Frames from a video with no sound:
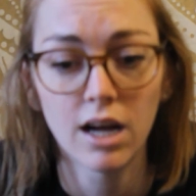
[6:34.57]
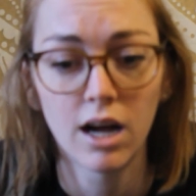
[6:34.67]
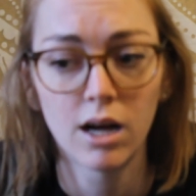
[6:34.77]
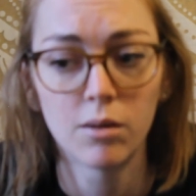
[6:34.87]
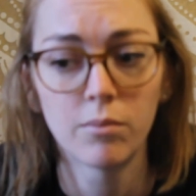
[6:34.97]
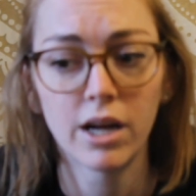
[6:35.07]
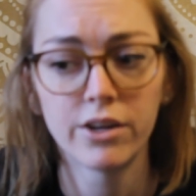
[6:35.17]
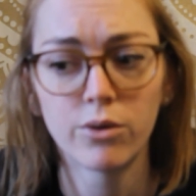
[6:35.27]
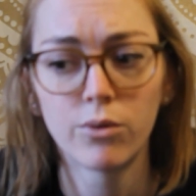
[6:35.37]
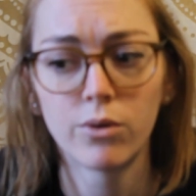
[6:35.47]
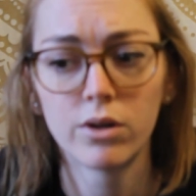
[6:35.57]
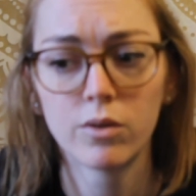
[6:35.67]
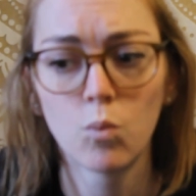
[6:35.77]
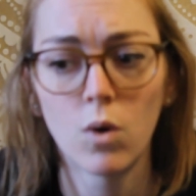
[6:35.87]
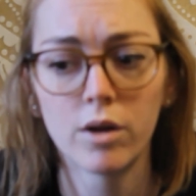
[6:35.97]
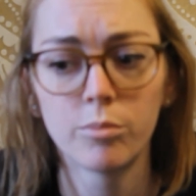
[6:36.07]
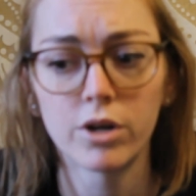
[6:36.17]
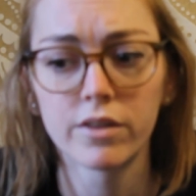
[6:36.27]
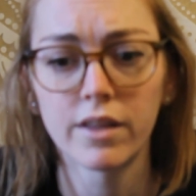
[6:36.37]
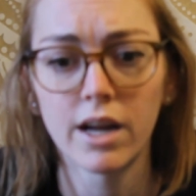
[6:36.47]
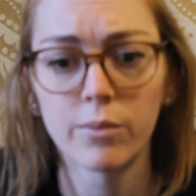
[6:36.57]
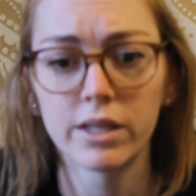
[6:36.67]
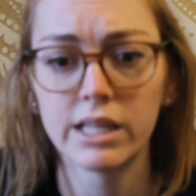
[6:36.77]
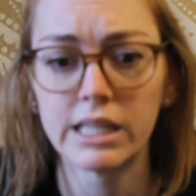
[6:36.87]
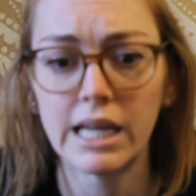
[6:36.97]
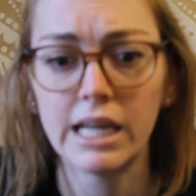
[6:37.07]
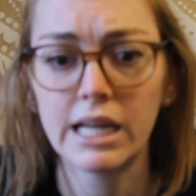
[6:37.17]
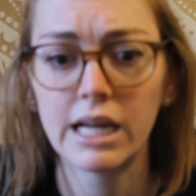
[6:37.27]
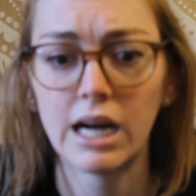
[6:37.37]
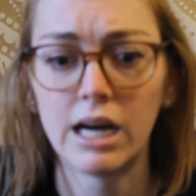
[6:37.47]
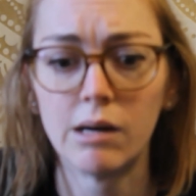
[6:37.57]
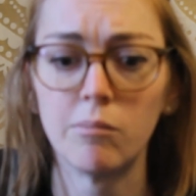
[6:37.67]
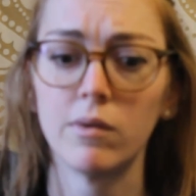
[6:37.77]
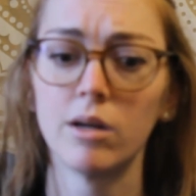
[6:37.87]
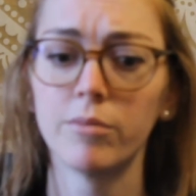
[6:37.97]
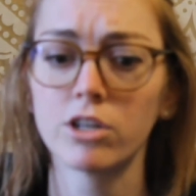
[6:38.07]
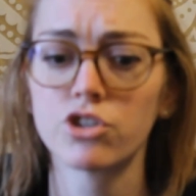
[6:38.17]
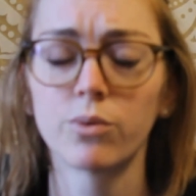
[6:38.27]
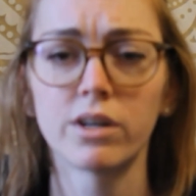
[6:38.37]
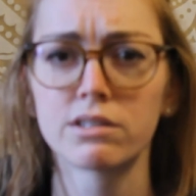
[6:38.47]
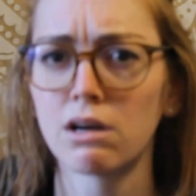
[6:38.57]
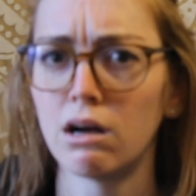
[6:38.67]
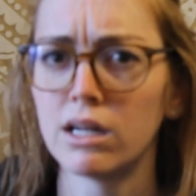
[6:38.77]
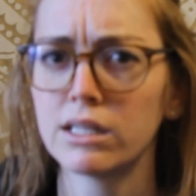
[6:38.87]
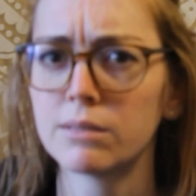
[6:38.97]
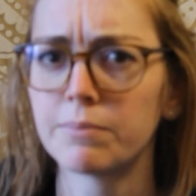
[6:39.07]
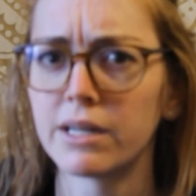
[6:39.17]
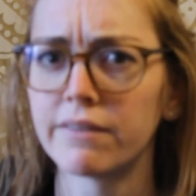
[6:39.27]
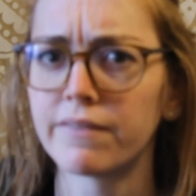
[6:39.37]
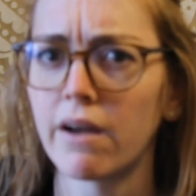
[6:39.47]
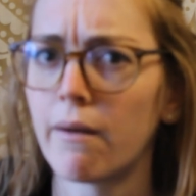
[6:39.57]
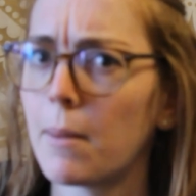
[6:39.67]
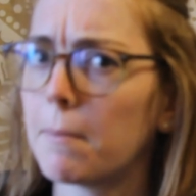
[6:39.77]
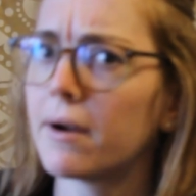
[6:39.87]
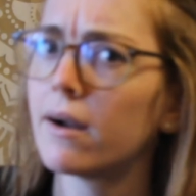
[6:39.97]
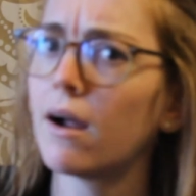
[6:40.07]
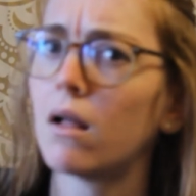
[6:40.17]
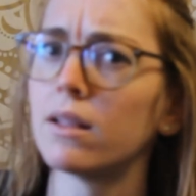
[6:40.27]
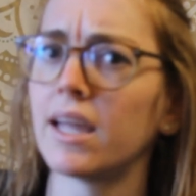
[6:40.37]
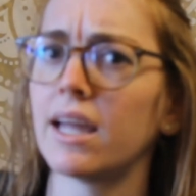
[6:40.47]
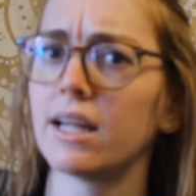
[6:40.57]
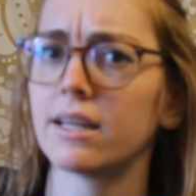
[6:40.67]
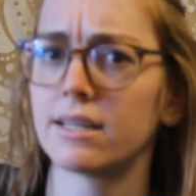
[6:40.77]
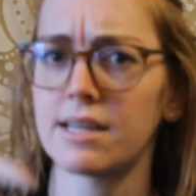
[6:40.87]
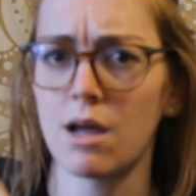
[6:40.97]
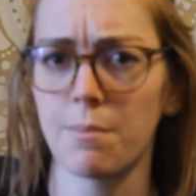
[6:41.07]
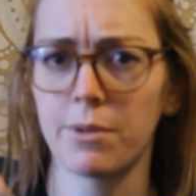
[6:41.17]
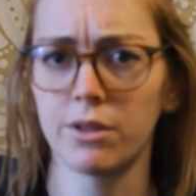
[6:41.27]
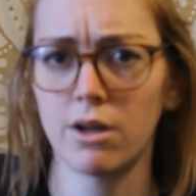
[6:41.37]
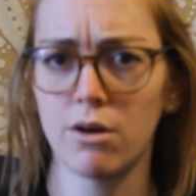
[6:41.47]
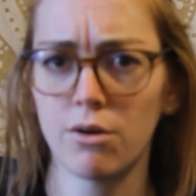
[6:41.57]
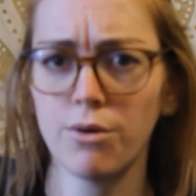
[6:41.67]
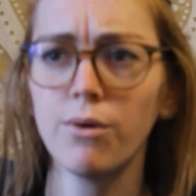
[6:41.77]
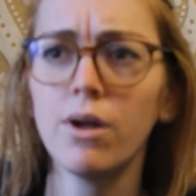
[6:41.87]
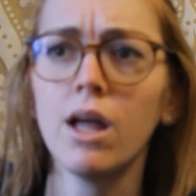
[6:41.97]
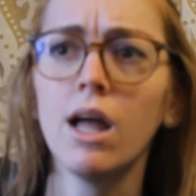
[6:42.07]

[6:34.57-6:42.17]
I know one book that I really like, I'm not sure what it's called, but if I remember, I'll link it down below.